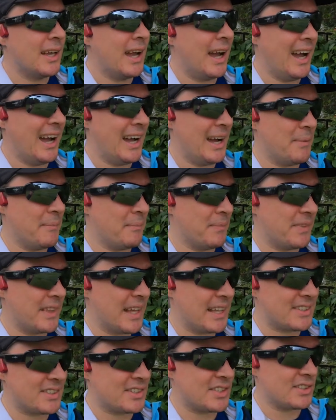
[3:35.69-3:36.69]

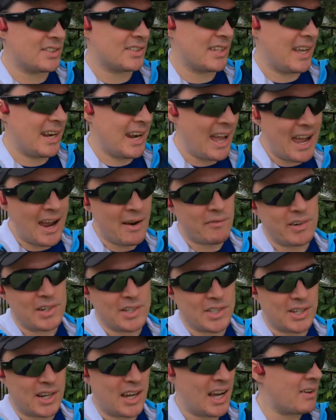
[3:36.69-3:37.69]
That's just an
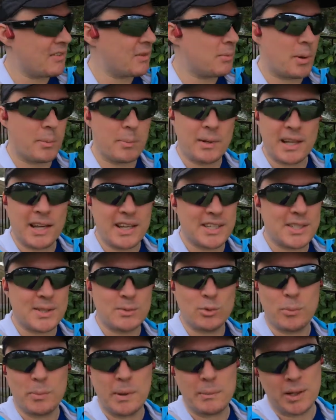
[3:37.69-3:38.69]
average. Half the
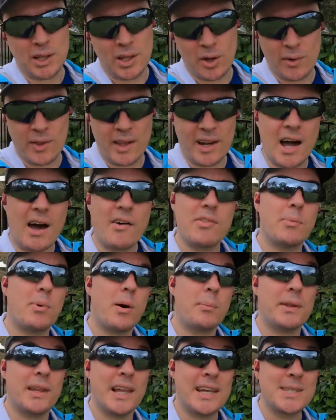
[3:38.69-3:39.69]
population will be below that, half the
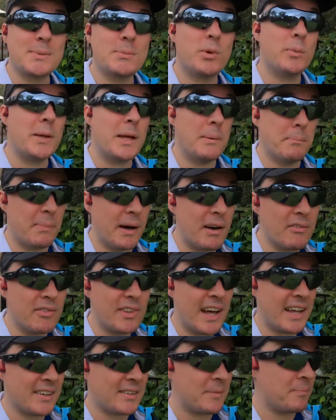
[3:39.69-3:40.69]
population will be above
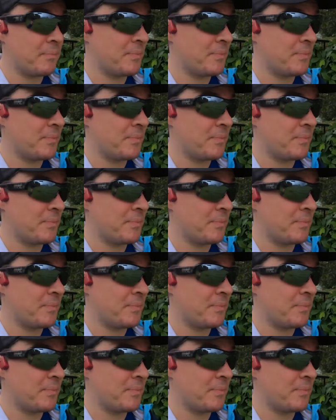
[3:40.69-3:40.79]
that.